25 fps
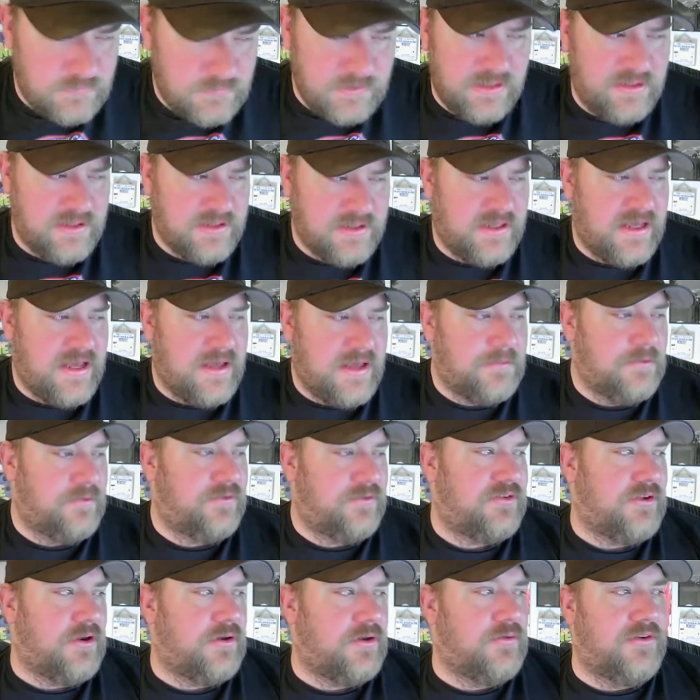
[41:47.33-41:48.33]
I think that happened with
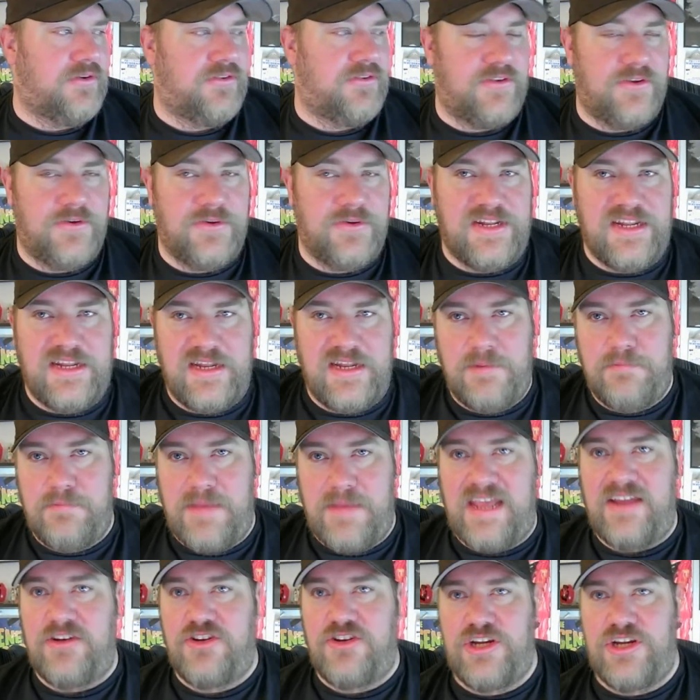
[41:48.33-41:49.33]
Star Wars too, and then they
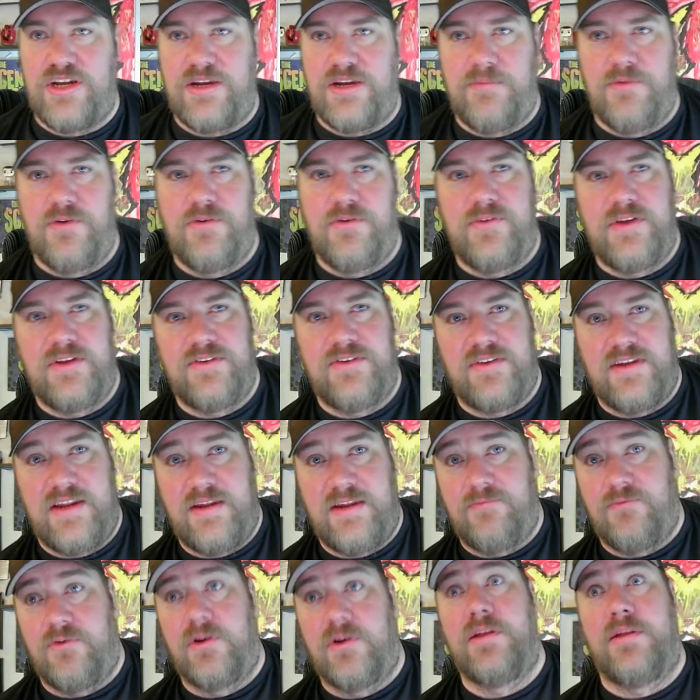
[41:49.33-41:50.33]
made shitty movies and
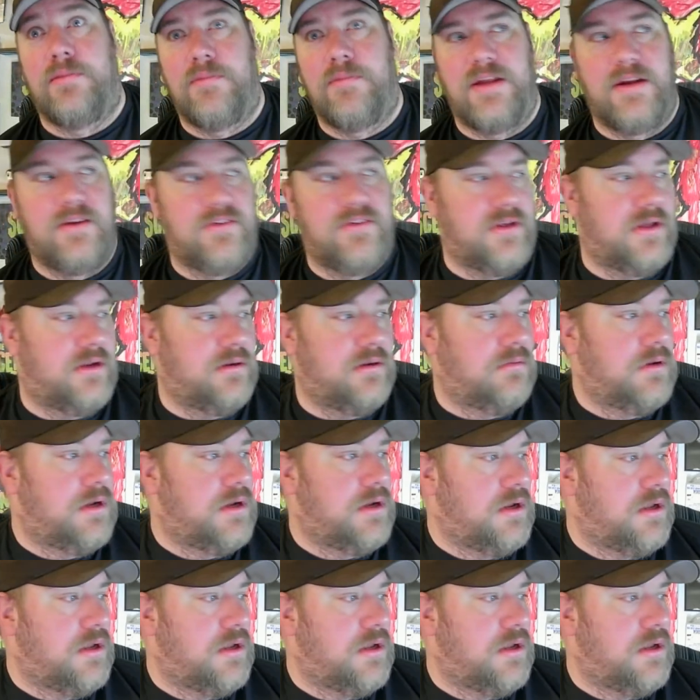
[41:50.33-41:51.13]
then really made us hate them.